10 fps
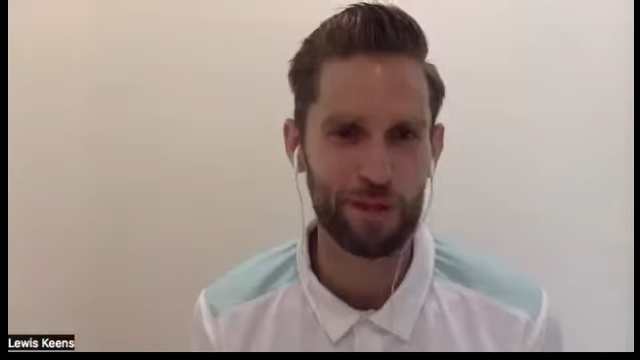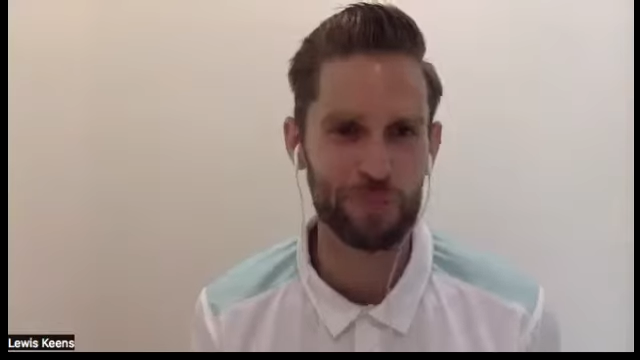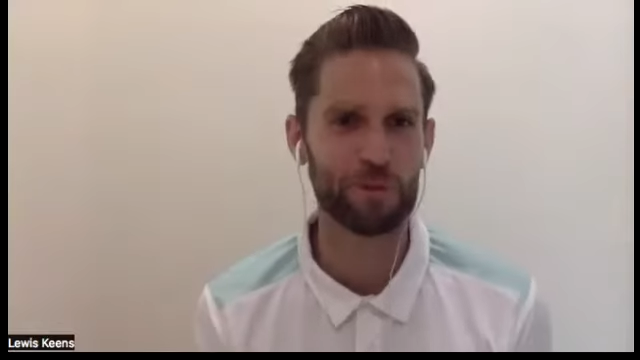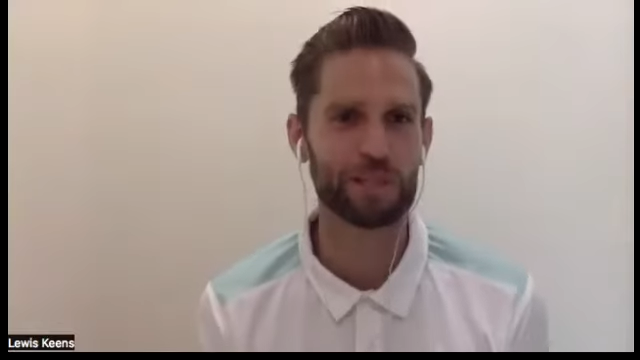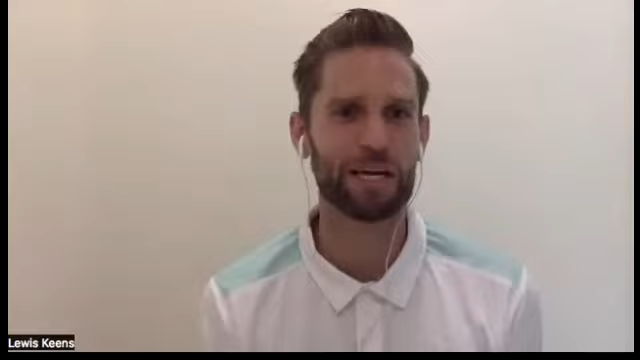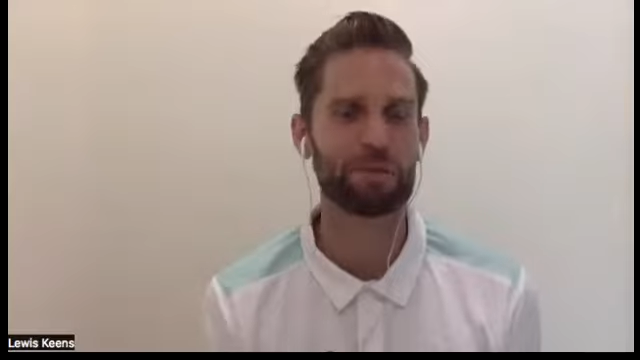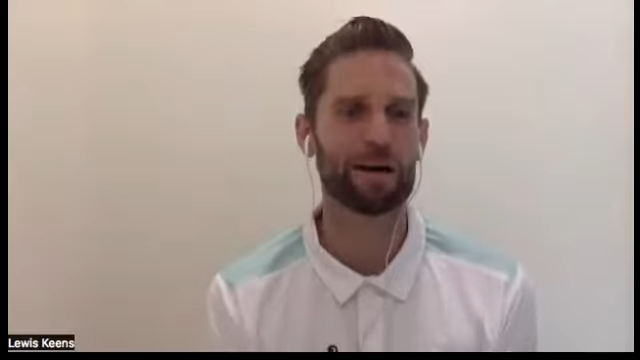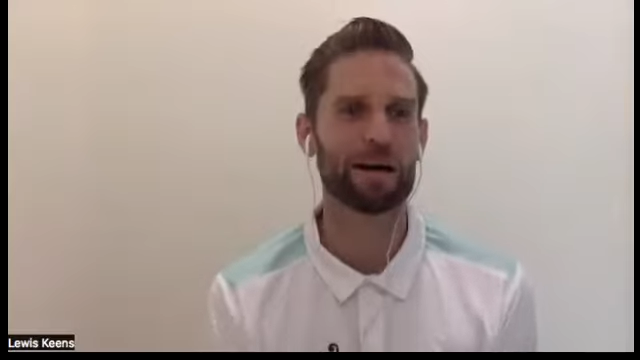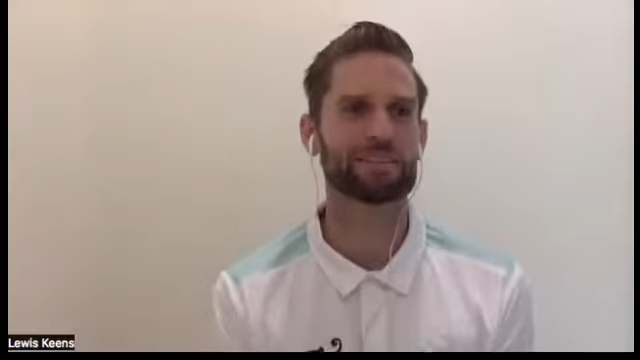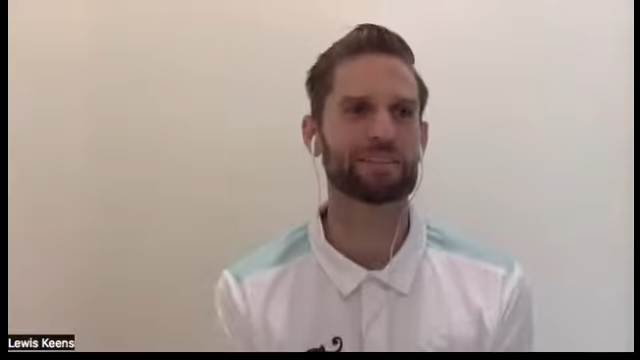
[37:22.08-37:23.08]
let's bring that
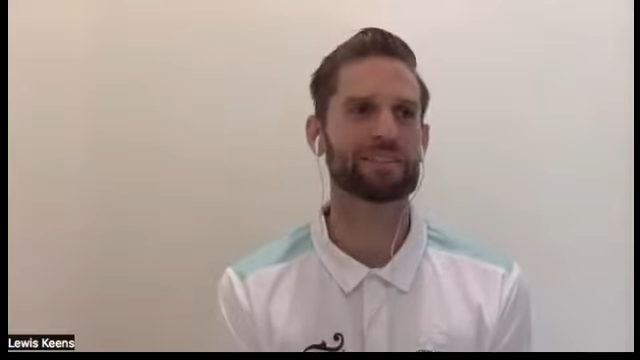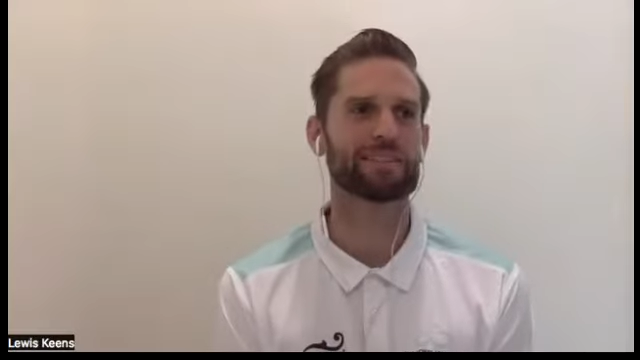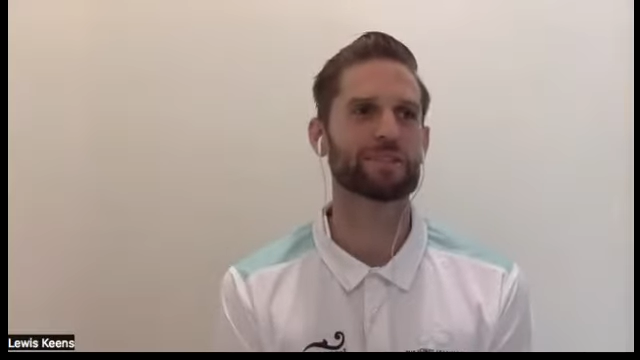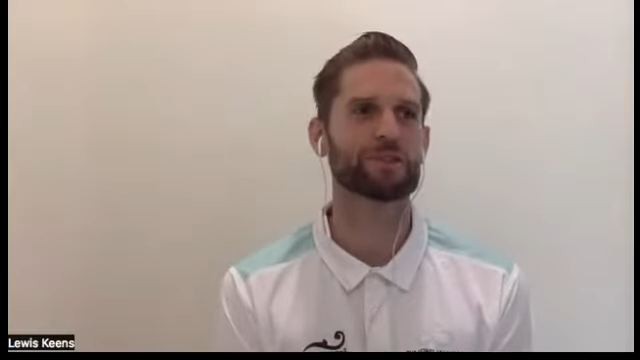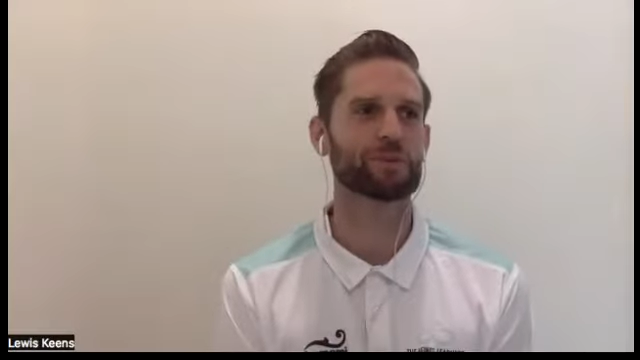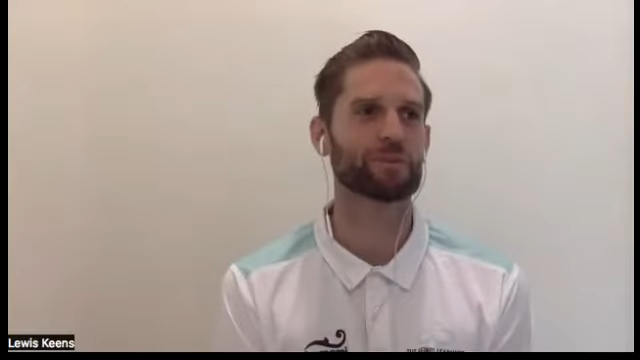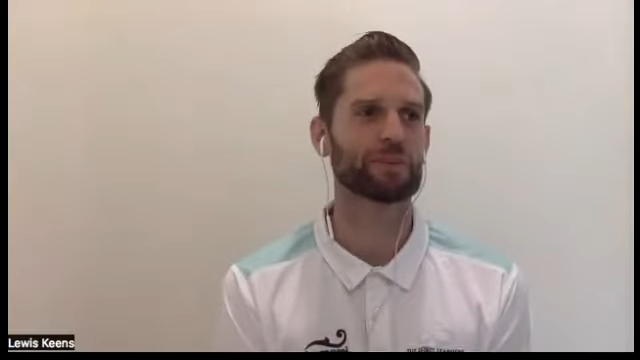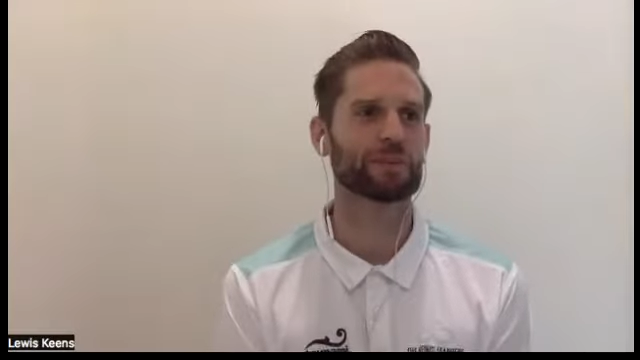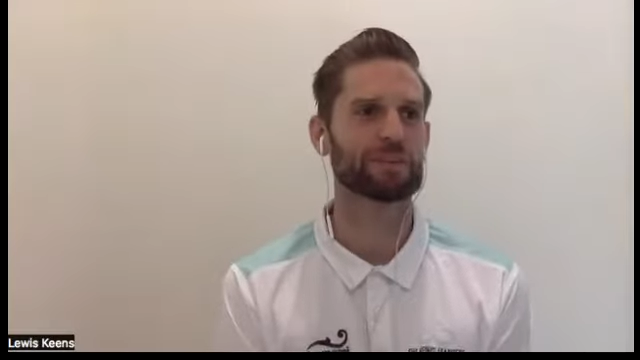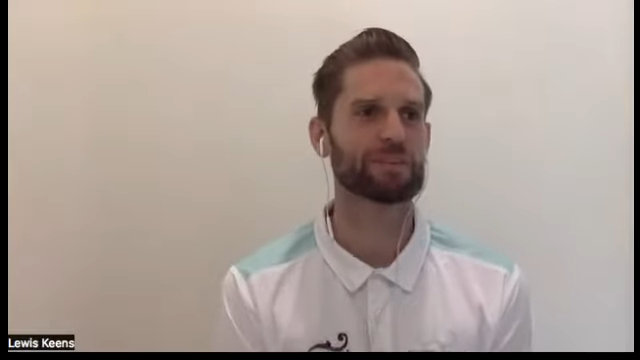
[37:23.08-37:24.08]
back to teachers
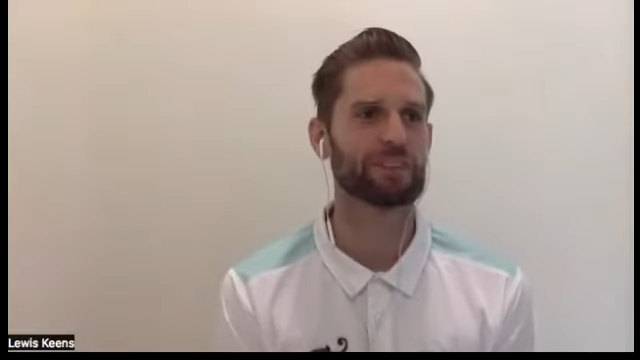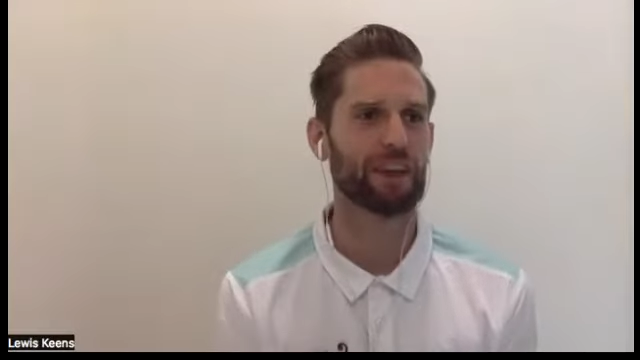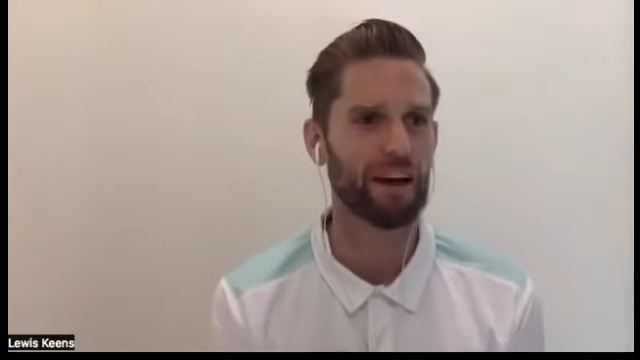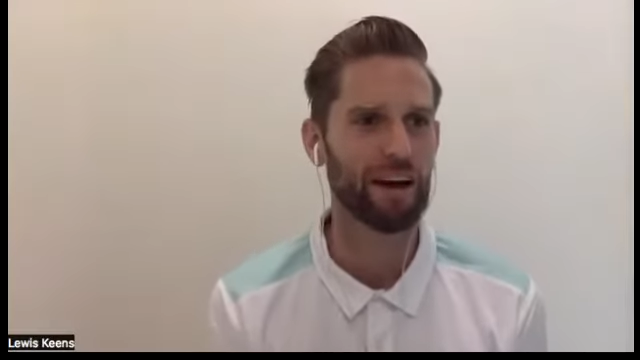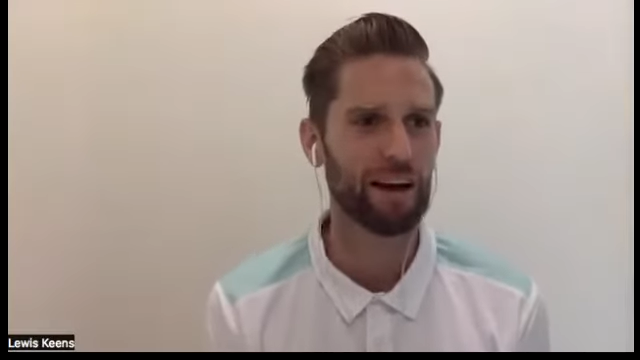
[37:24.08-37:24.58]
because yeah.